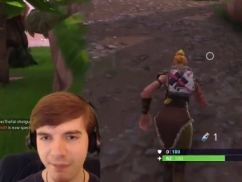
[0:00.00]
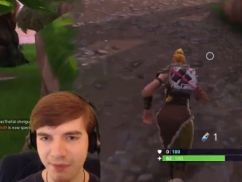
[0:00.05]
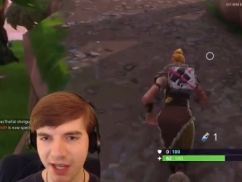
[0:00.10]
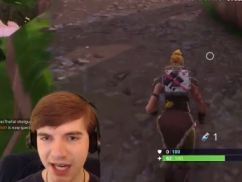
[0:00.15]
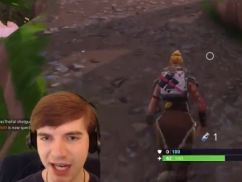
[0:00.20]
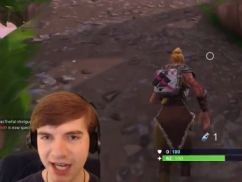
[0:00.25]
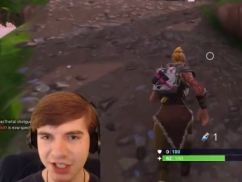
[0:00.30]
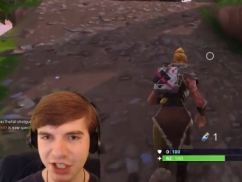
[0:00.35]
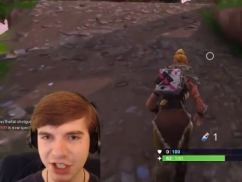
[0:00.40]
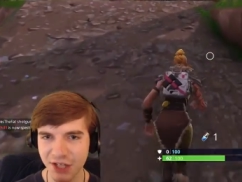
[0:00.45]

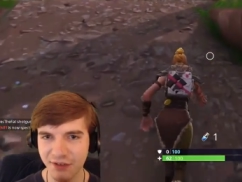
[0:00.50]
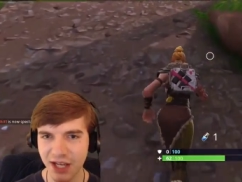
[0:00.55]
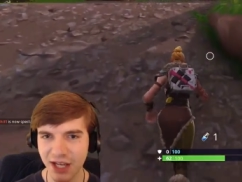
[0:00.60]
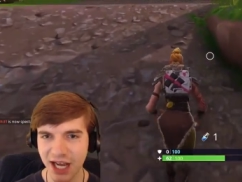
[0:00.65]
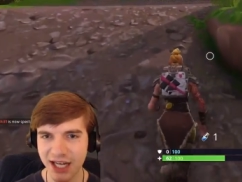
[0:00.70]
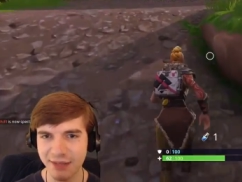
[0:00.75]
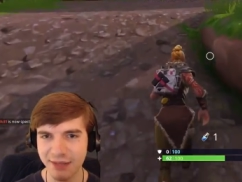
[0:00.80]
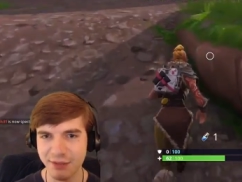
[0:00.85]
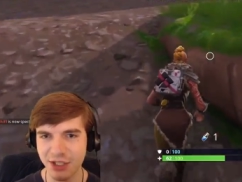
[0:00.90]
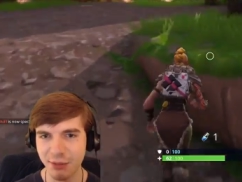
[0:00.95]
Like, I should have
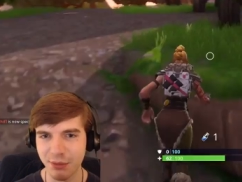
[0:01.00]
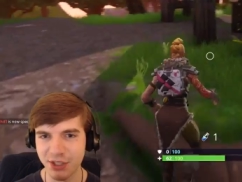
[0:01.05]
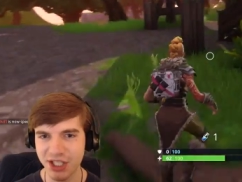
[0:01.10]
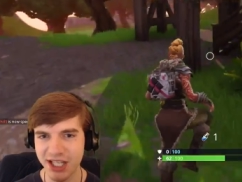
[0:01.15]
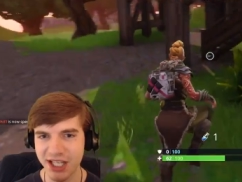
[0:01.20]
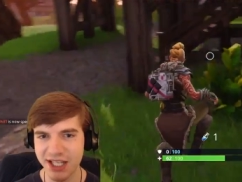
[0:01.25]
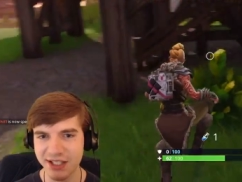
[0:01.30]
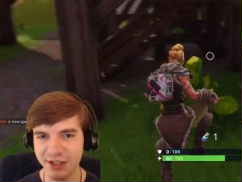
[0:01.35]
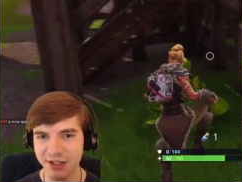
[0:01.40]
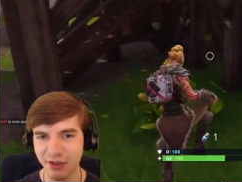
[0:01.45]
gotten him so much
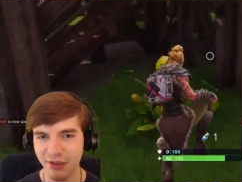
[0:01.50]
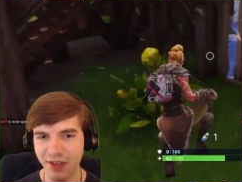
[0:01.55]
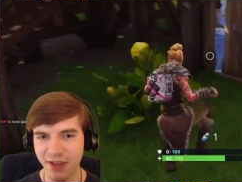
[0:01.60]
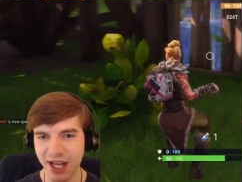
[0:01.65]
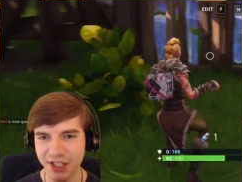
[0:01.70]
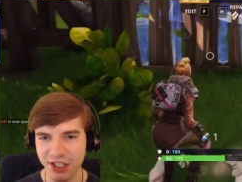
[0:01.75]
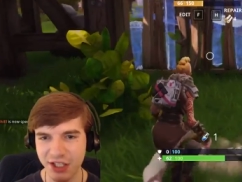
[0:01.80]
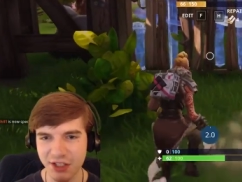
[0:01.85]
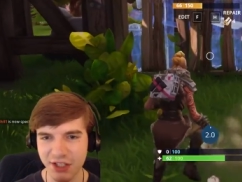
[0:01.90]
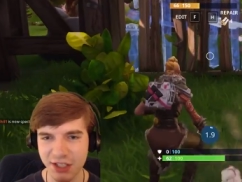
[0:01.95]
easier than that.
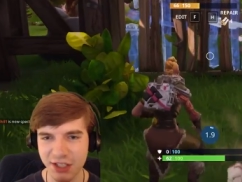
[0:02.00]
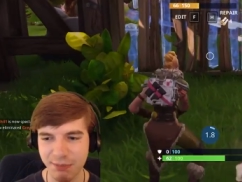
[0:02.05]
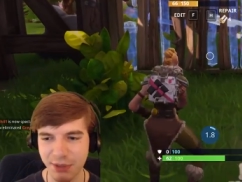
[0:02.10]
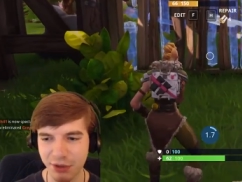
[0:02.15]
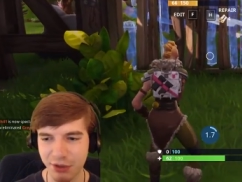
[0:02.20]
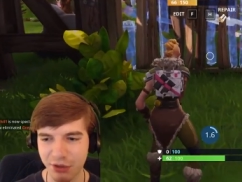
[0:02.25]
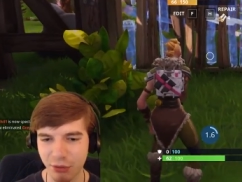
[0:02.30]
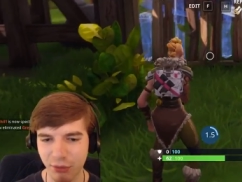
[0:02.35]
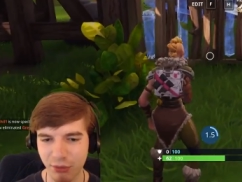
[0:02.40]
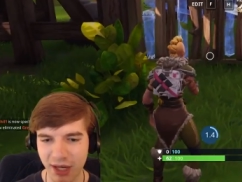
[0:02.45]
I should have just
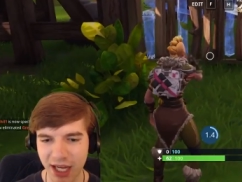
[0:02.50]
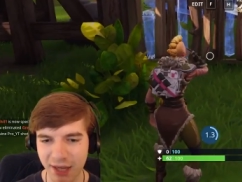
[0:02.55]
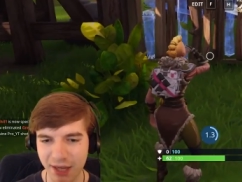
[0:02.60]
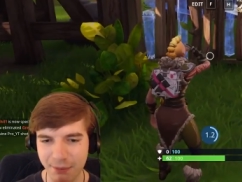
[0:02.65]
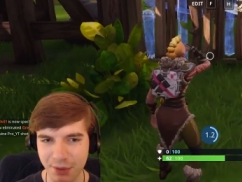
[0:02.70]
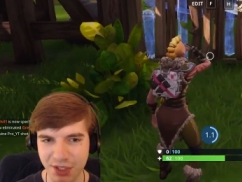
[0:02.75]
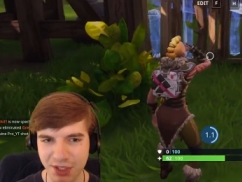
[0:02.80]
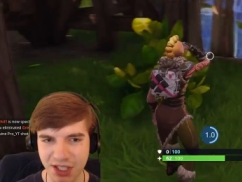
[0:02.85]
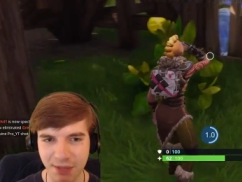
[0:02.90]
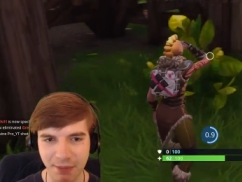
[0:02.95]
built a
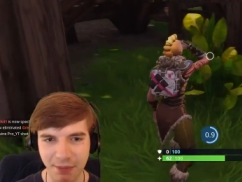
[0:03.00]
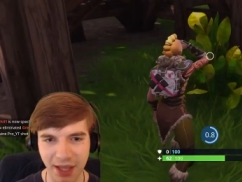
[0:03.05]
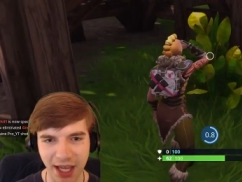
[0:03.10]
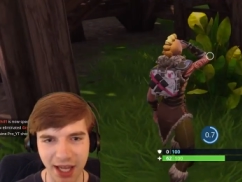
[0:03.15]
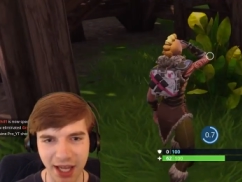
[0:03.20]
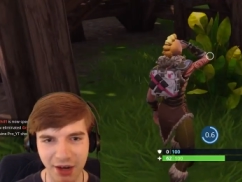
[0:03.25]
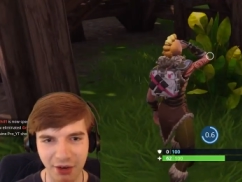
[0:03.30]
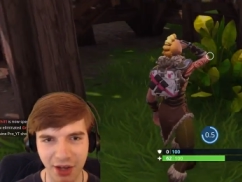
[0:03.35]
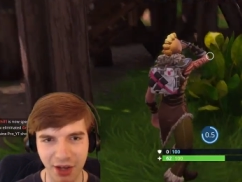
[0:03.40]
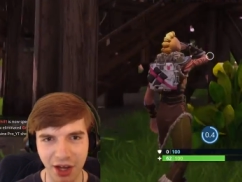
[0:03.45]
ramp or something,
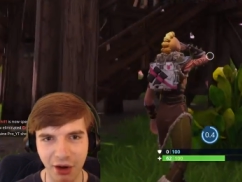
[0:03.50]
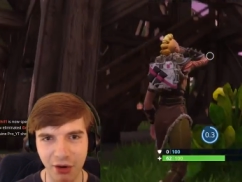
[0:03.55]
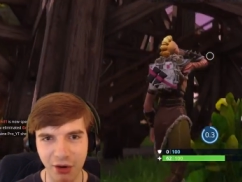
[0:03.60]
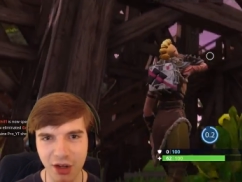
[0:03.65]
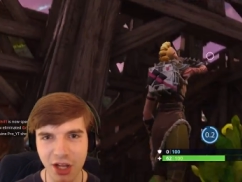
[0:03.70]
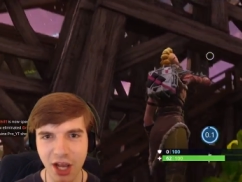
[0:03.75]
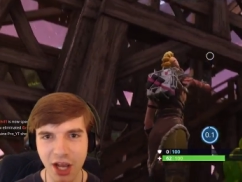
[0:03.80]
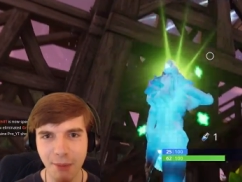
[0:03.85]
I don't know.